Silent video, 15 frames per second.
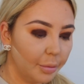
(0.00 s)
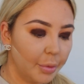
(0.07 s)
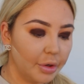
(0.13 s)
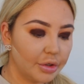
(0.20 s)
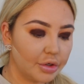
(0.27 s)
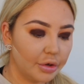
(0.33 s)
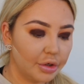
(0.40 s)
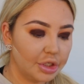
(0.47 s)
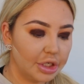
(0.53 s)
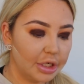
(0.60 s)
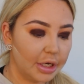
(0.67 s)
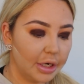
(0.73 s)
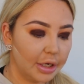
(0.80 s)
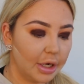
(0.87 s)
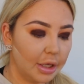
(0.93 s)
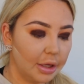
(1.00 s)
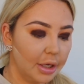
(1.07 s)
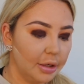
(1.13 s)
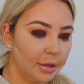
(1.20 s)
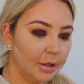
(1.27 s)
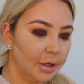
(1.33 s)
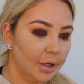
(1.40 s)
burnt orangey kind of
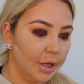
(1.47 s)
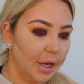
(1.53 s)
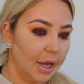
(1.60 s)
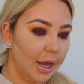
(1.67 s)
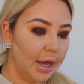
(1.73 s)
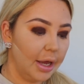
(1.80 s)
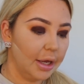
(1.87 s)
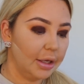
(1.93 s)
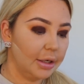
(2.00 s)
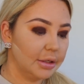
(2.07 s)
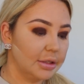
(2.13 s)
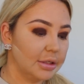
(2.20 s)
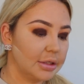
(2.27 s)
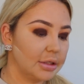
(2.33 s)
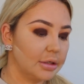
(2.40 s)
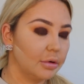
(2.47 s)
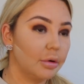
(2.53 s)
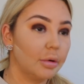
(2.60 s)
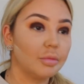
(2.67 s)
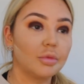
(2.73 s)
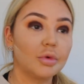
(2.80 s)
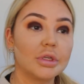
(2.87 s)
colour. And
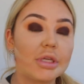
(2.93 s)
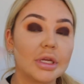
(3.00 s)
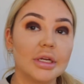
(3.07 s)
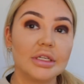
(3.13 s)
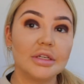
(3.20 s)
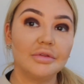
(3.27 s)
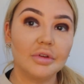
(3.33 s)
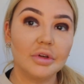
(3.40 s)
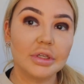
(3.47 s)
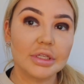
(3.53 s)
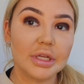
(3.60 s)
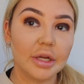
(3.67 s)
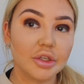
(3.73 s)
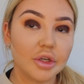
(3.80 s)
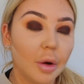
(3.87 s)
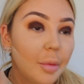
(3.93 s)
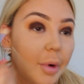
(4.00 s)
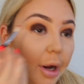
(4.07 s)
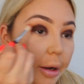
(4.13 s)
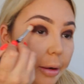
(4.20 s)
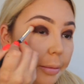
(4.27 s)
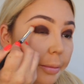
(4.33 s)
we're just going to diffuse that top
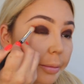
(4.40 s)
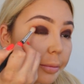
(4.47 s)
part.